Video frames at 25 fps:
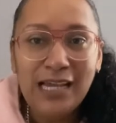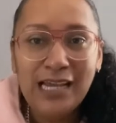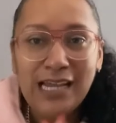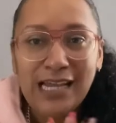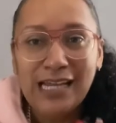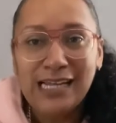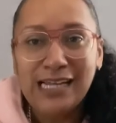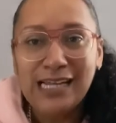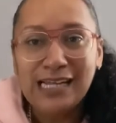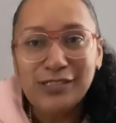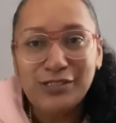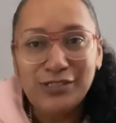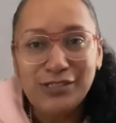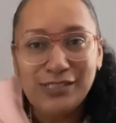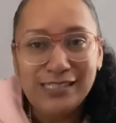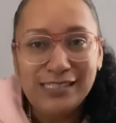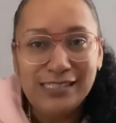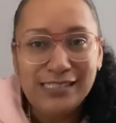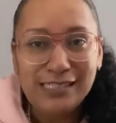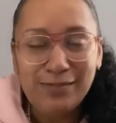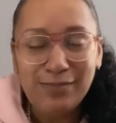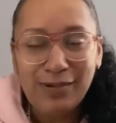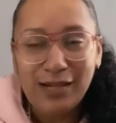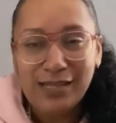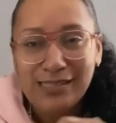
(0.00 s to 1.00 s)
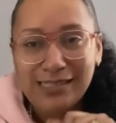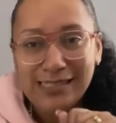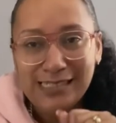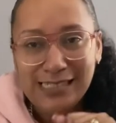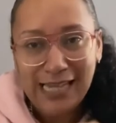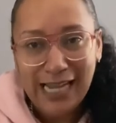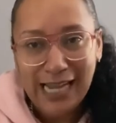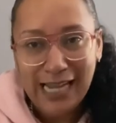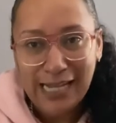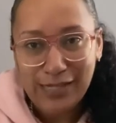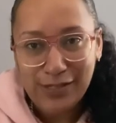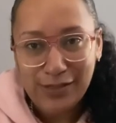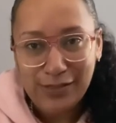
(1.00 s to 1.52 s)
And as you can see by the
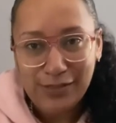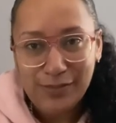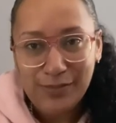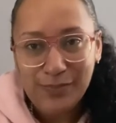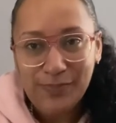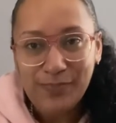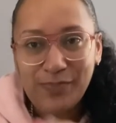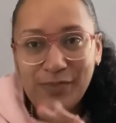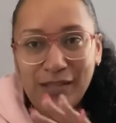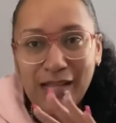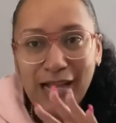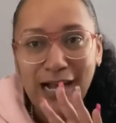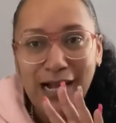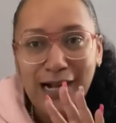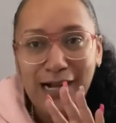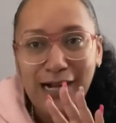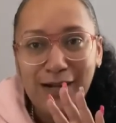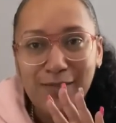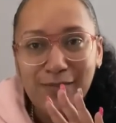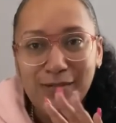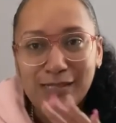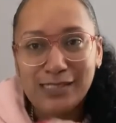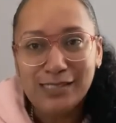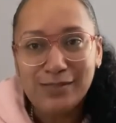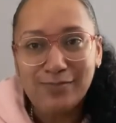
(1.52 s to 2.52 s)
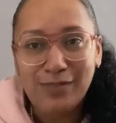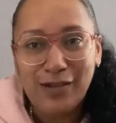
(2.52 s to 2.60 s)
title, it's